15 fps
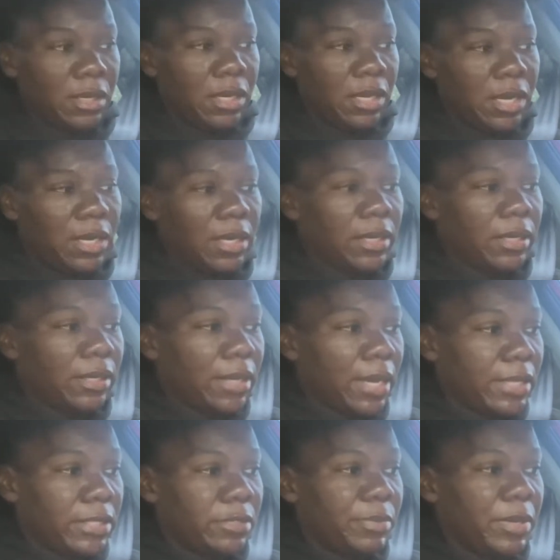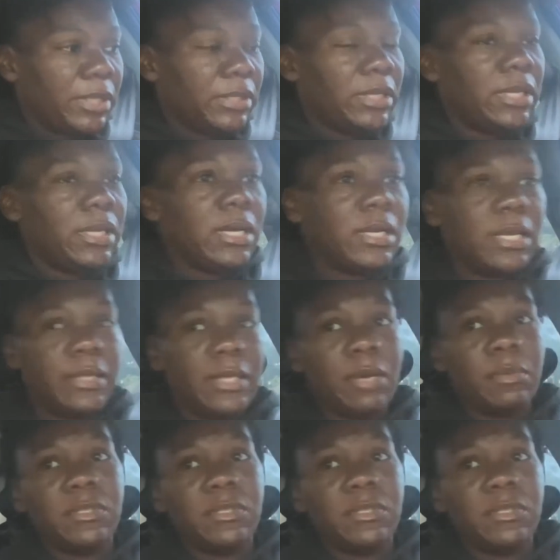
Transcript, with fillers: and I smelled it and I think I